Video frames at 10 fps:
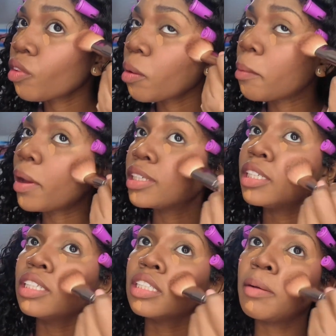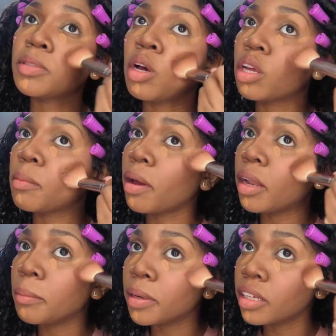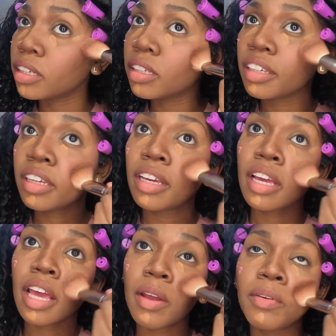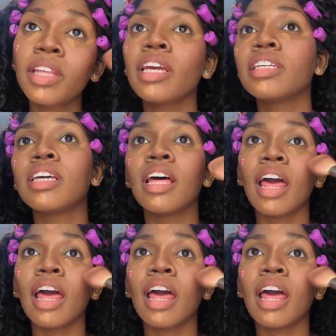maybe I should need to stop talking about it, but it really is good.